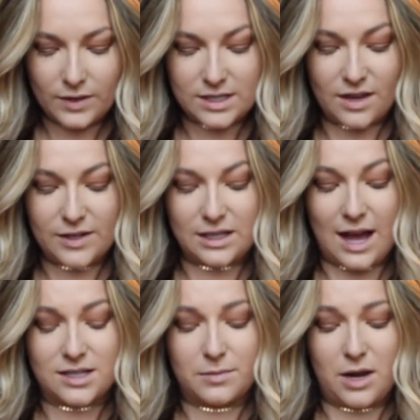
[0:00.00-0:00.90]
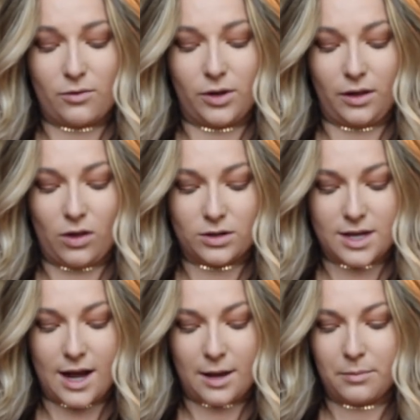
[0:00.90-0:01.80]
This stuff has lasted me a really long
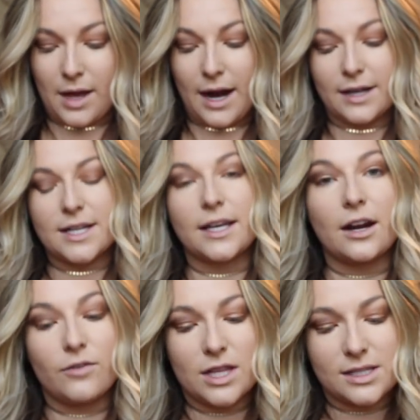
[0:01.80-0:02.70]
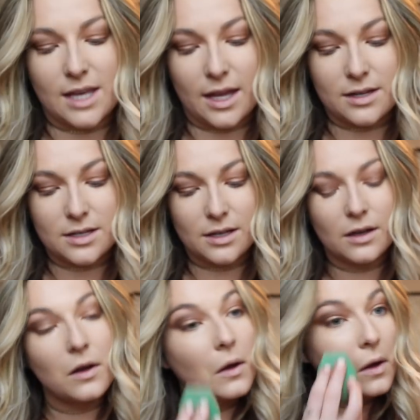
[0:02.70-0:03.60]
time, and I did get over the scent
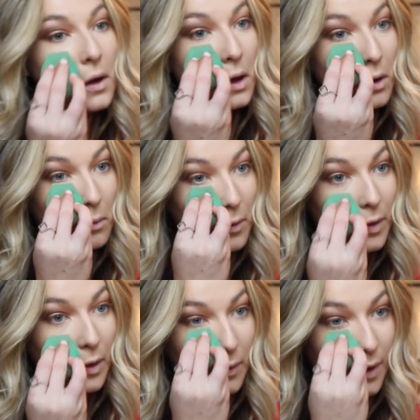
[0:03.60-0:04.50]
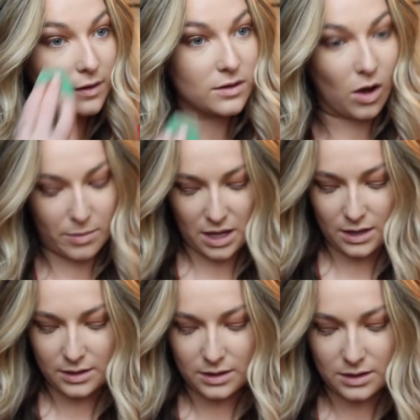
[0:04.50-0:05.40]
for those that saw
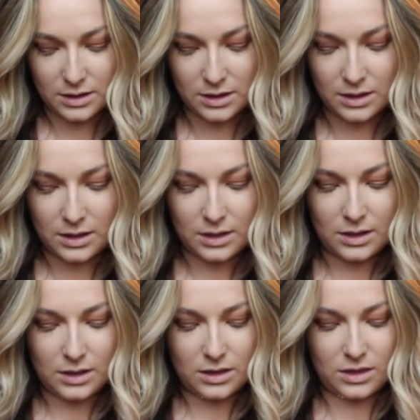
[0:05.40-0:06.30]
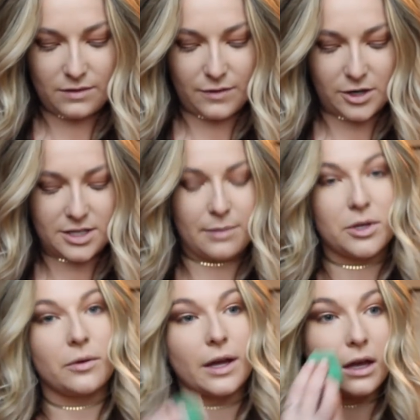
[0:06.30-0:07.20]
me the first time
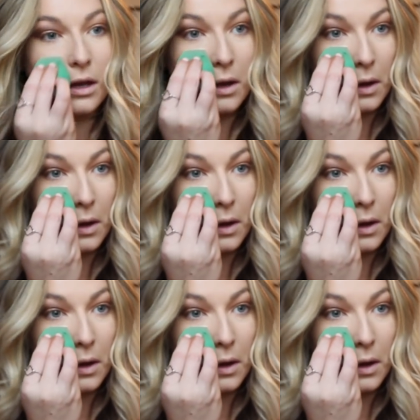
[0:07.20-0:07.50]
do it.